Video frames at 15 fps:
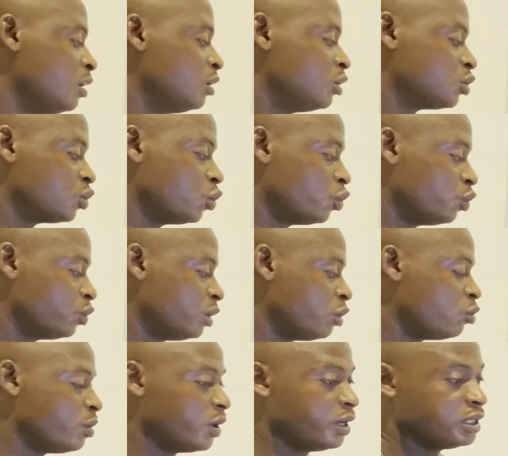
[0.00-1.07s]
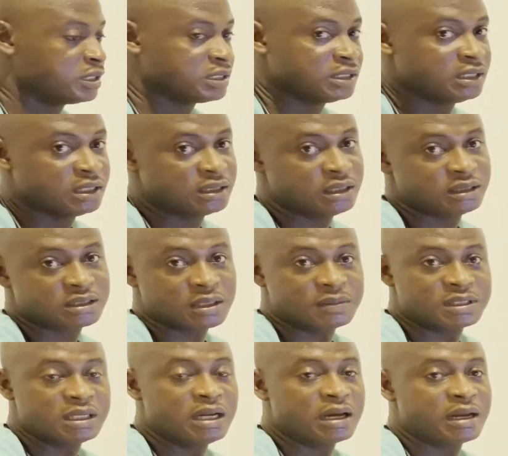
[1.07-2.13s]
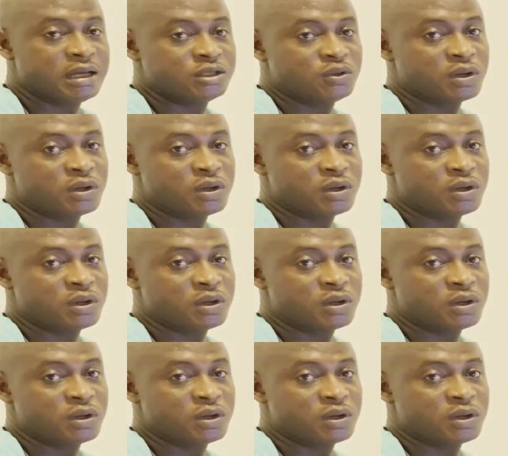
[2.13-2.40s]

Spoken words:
So the woman, when you see something like that,